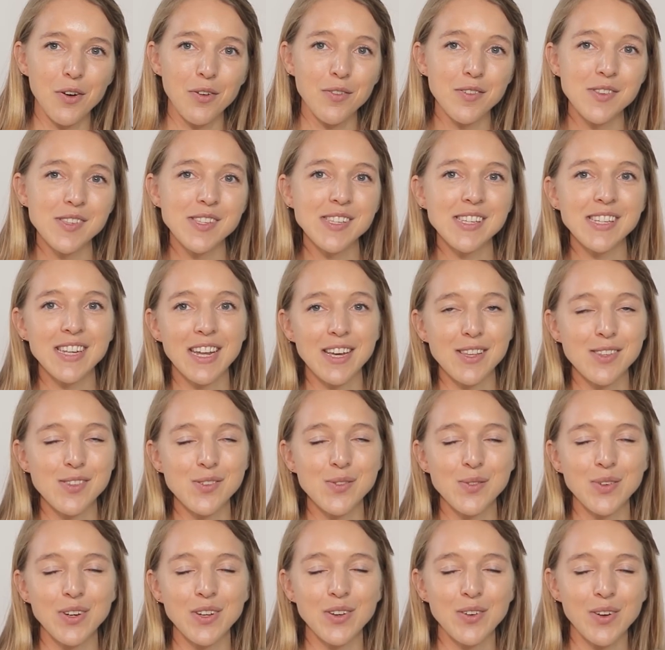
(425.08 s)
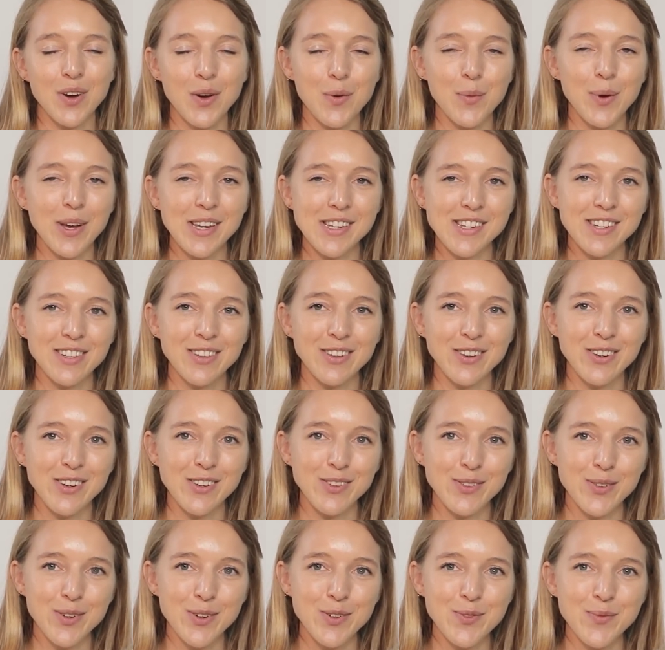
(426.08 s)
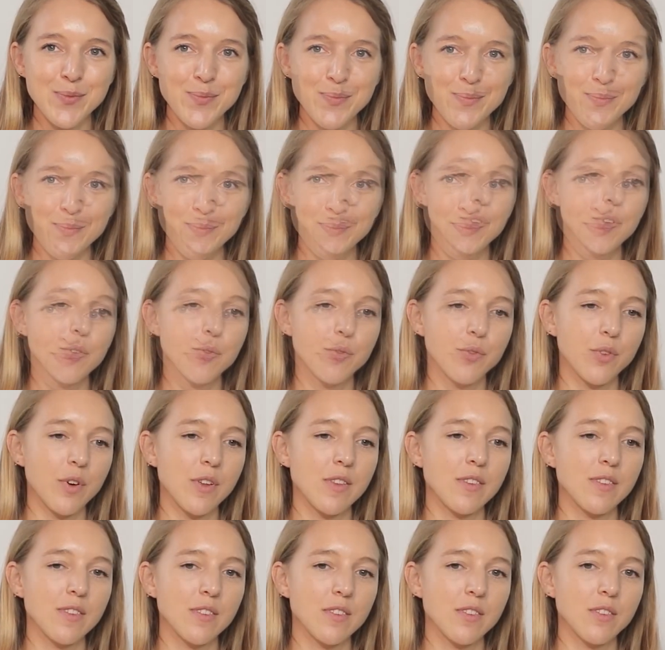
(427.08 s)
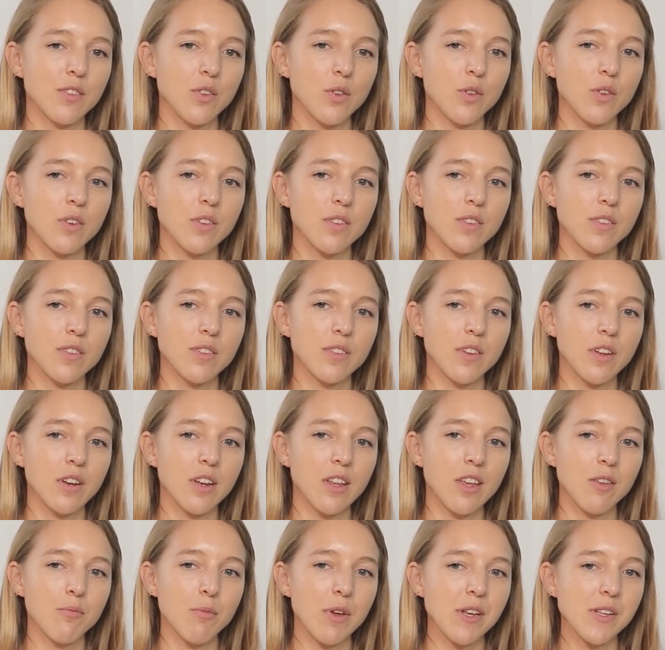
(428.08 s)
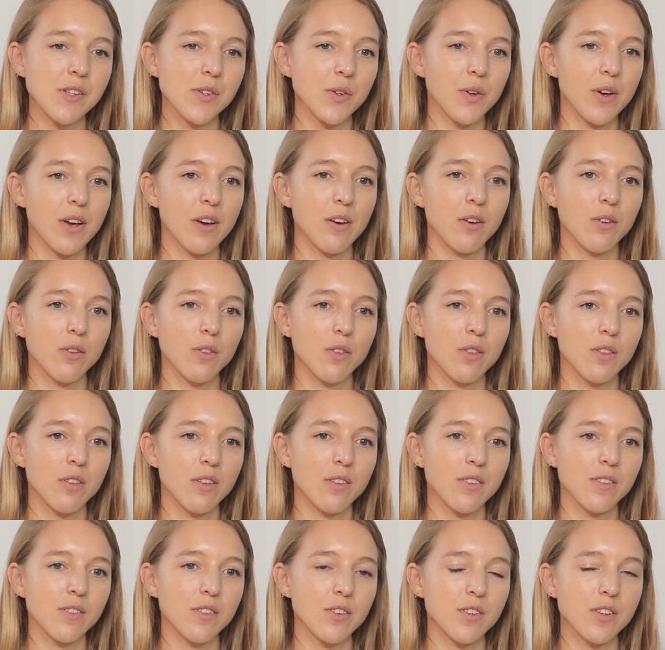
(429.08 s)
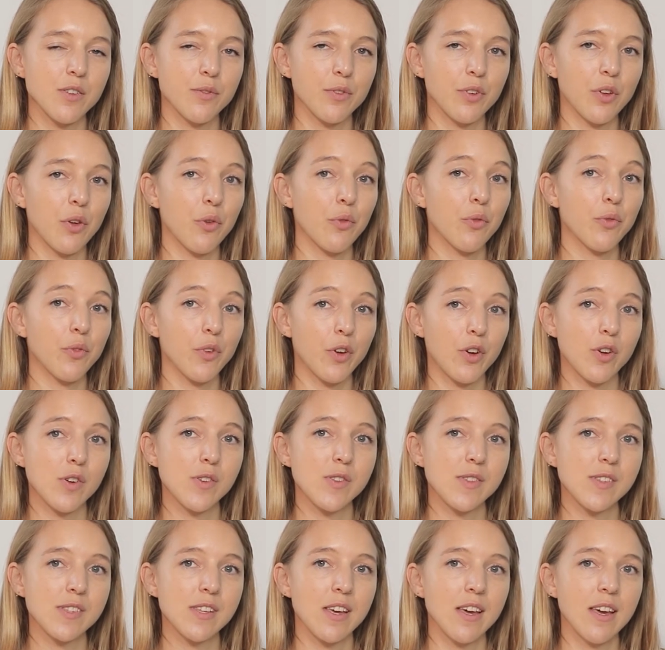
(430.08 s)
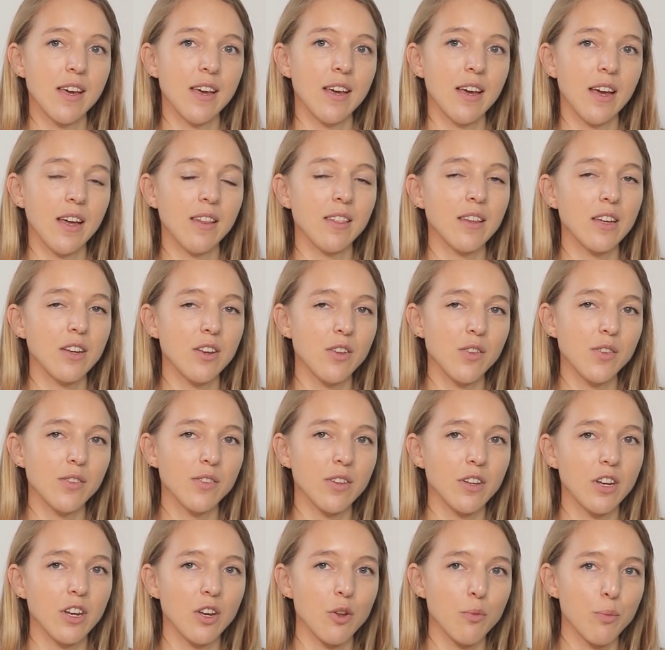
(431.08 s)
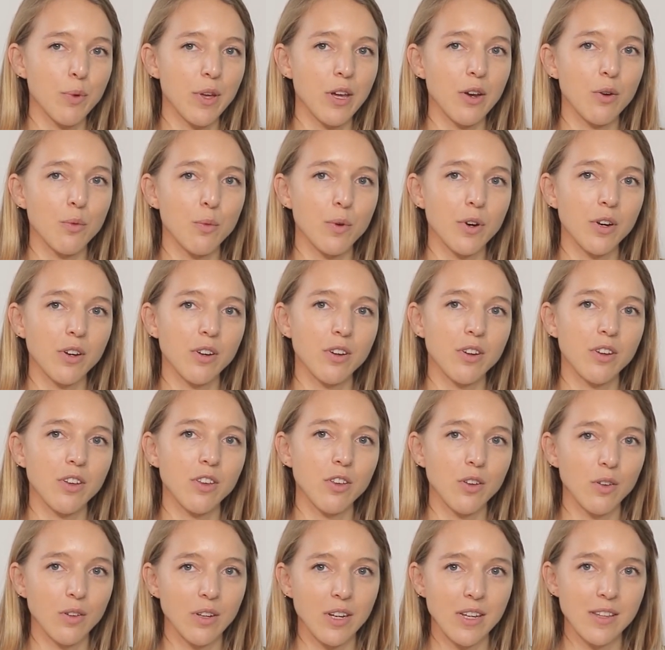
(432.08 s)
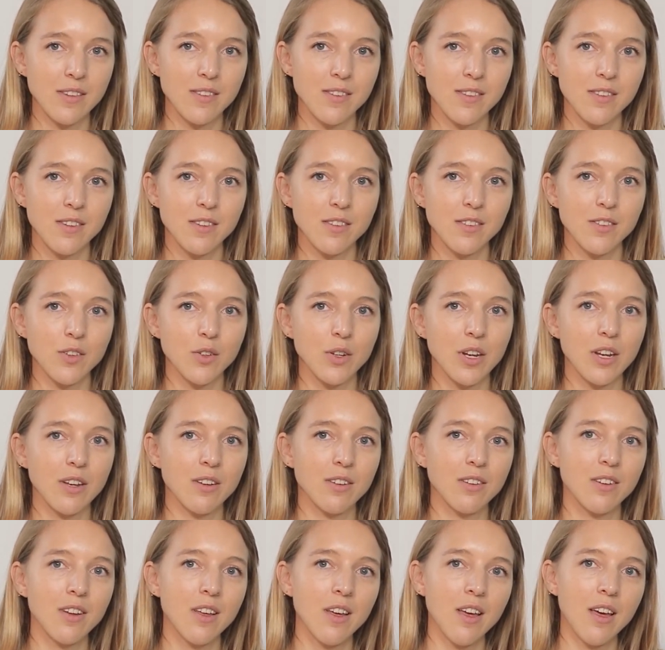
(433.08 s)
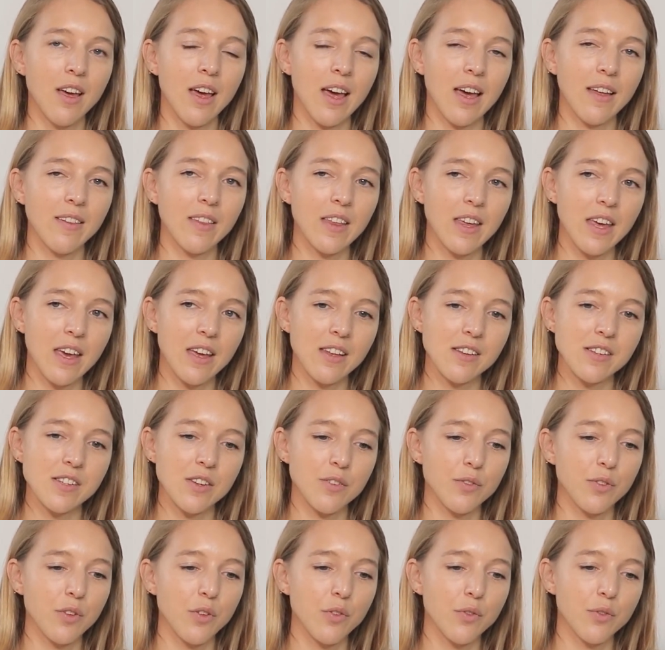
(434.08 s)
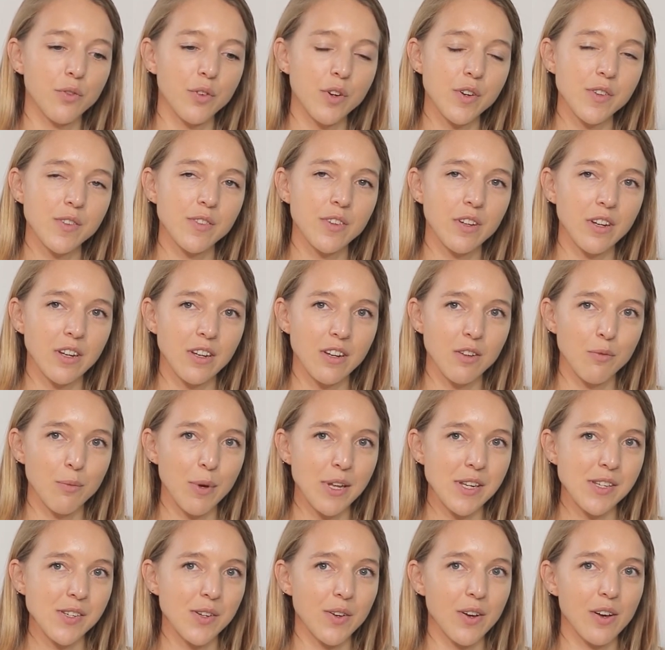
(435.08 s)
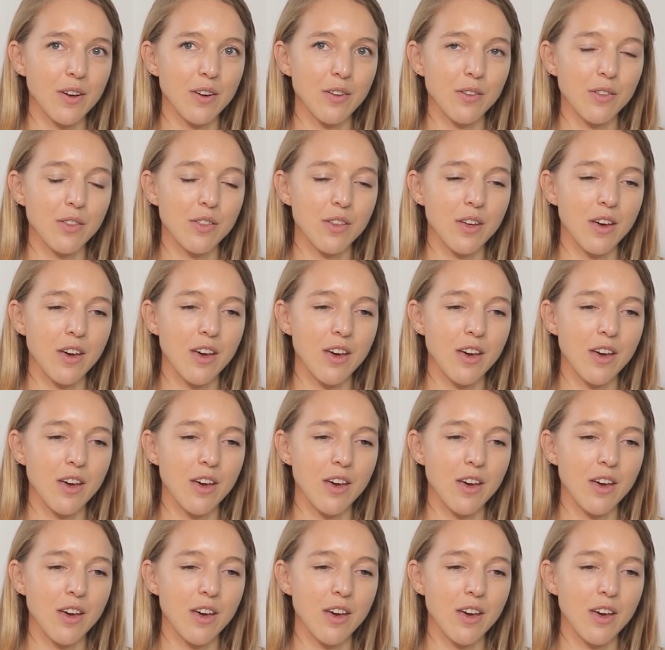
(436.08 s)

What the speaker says: obviously that's a really great way to learn as well. So for instance, you can study mental health certificate first, and then you study the peer work units. So then at the end, if you first study the mental health